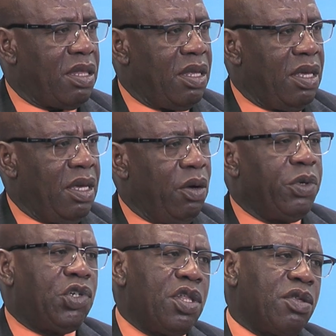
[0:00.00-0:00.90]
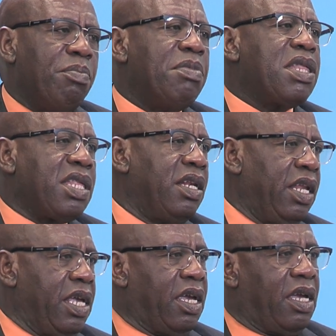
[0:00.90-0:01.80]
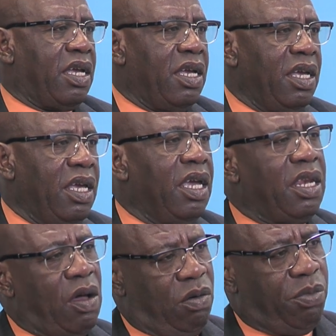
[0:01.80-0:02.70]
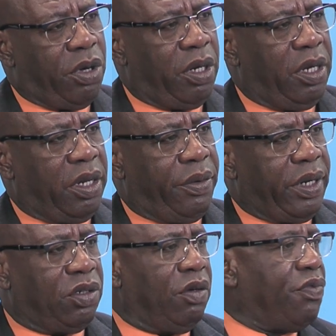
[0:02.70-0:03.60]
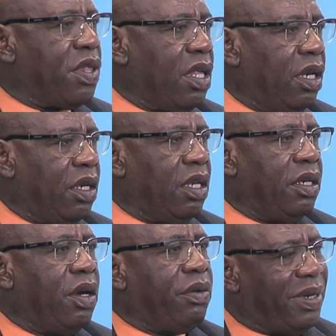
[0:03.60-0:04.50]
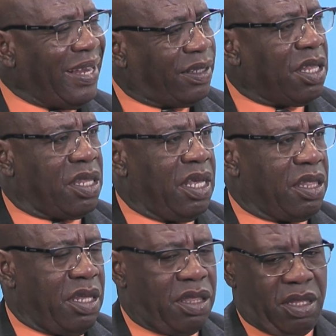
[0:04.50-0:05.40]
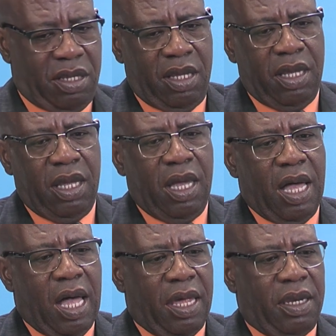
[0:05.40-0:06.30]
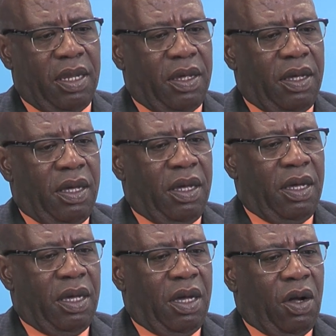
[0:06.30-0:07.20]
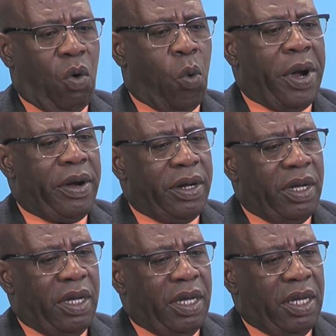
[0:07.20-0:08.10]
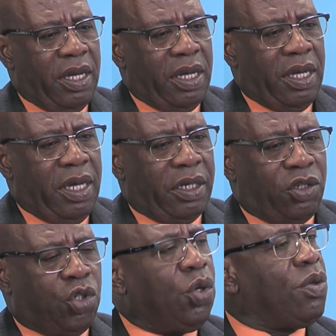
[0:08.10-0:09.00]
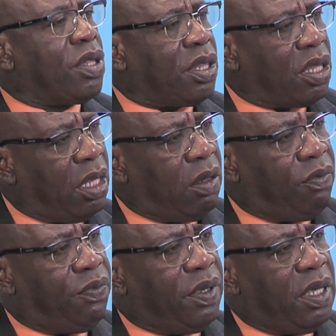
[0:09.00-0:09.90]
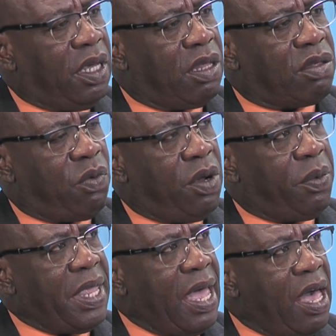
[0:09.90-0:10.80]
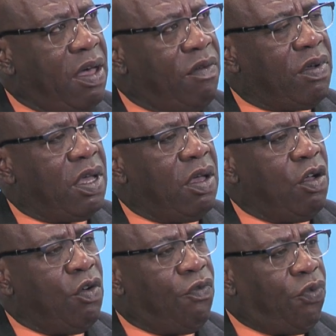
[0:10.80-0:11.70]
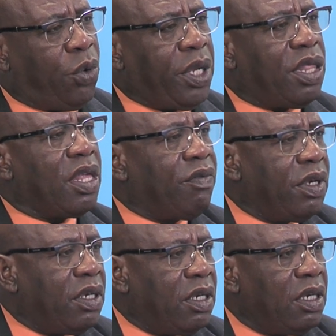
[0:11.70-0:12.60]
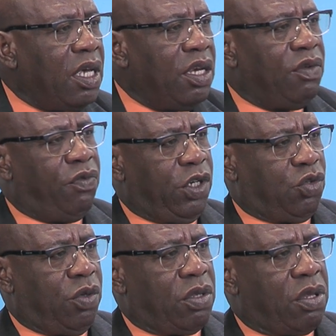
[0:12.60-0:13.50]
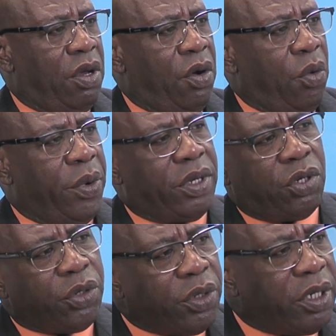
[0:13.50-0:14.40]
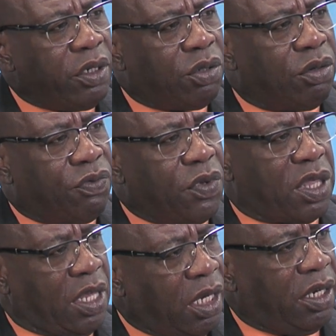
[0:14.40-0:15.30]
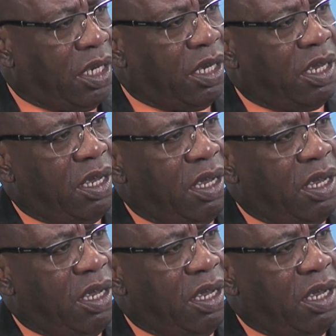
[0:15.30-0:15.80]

mm -hmm. which is the missing link right. in our Bordelais correctional facility, uh-huh. there, that doesn't exist. Okay. And where it shows itself is when we have 47 individuals returning to the facility